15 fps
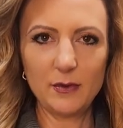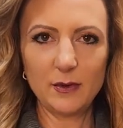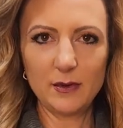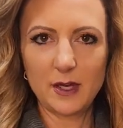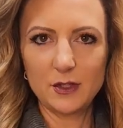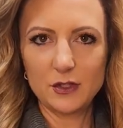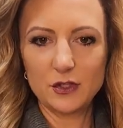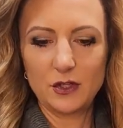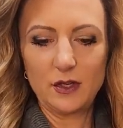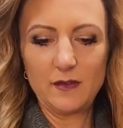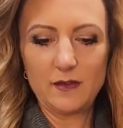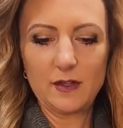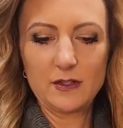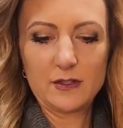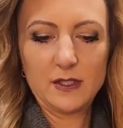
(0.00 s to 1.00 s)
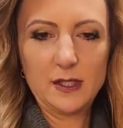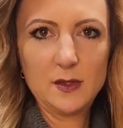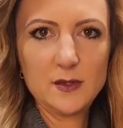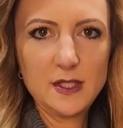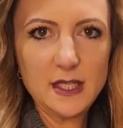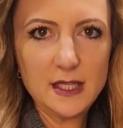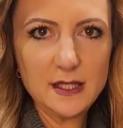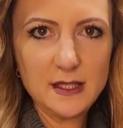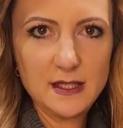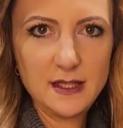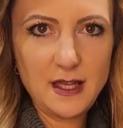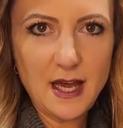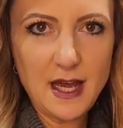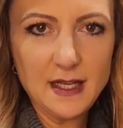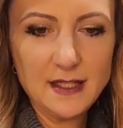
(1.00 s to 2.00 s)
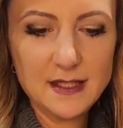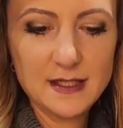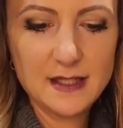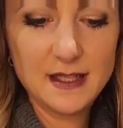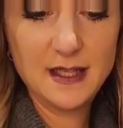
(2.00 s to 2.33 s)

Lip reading: Well, I'll show you first. Can you see that?